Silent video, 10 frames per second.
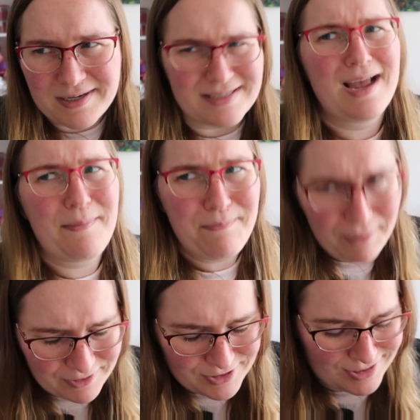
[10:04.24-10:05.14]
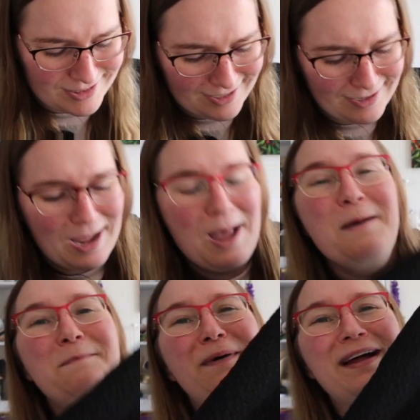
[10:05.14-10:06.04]
because I purchased it,
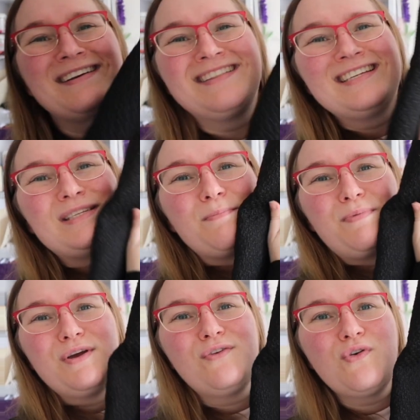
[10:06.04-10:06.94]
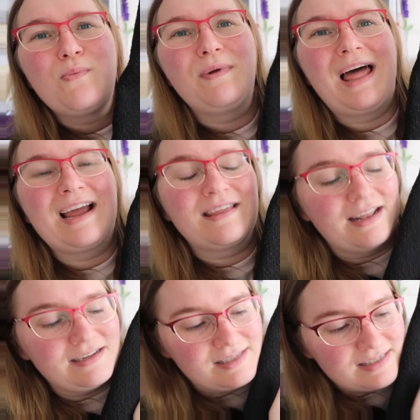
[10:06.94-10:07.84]
but this beautiful black
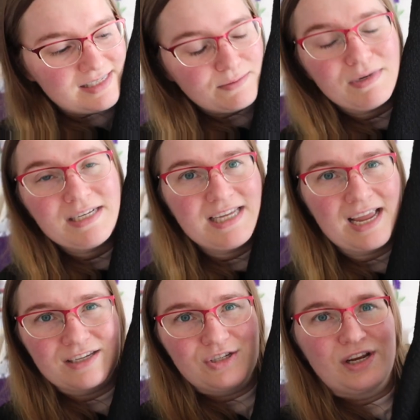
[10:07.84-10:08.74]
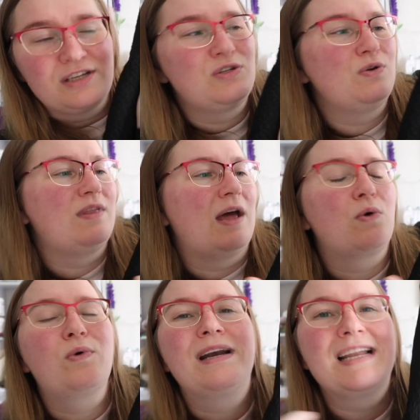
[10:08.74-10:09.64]
that is a similar texture to
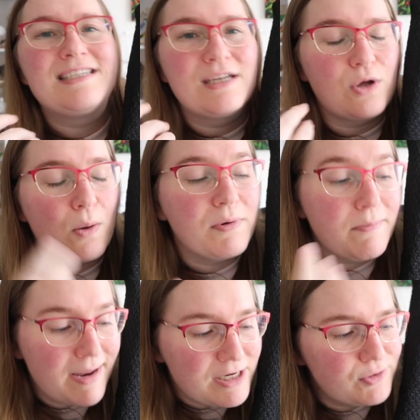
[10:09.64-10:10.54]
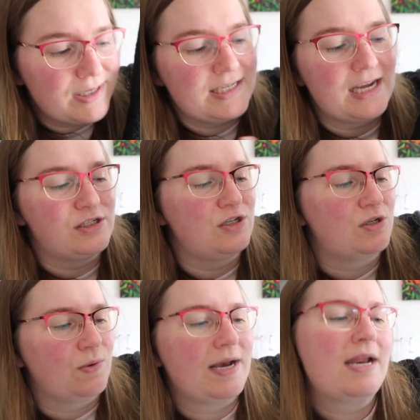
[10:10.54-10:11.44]
that, or at least a complementary texture
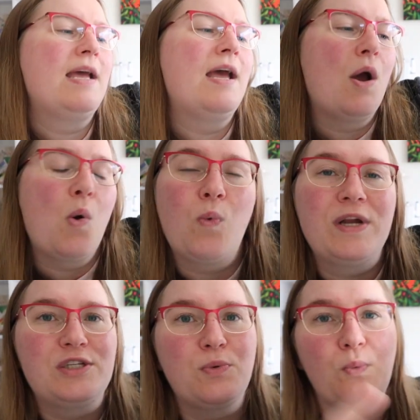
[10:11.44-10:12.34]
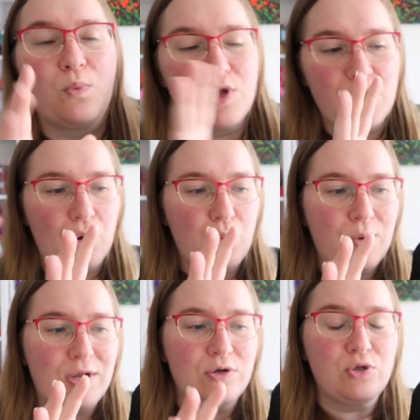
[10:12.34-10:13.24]
to it, which, you know,
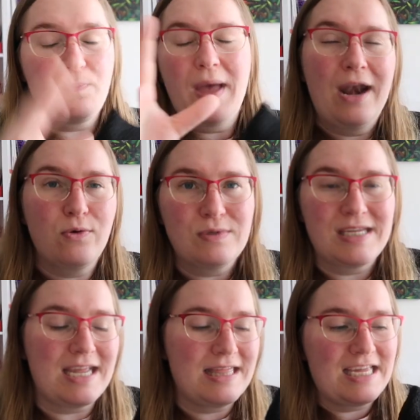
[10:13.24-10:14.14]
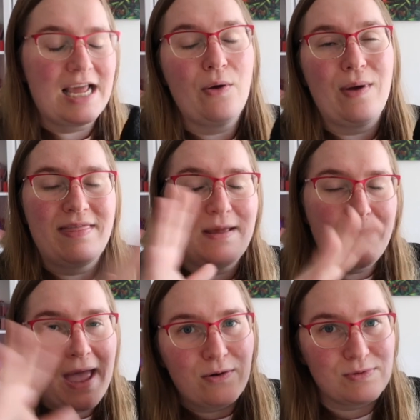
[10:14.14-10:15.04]
we could do panels in the yellow and
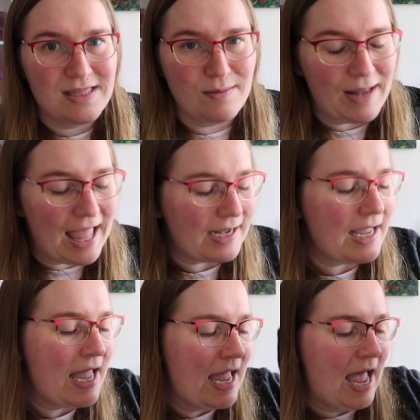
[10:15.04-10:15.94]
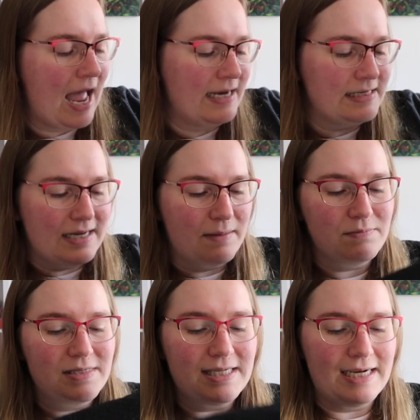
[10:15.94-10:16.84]
then panels in the black,
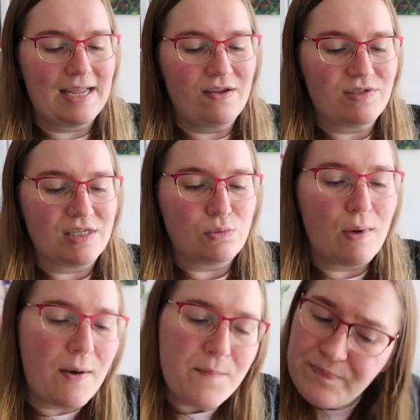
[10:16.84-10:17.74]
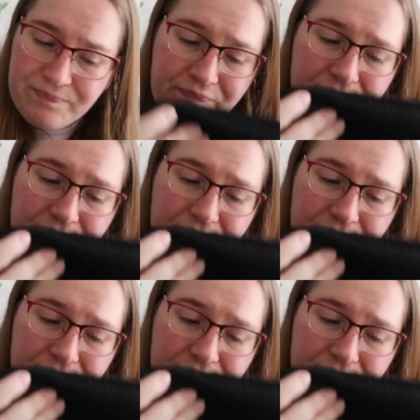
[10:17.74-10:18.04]
and sleeves as well.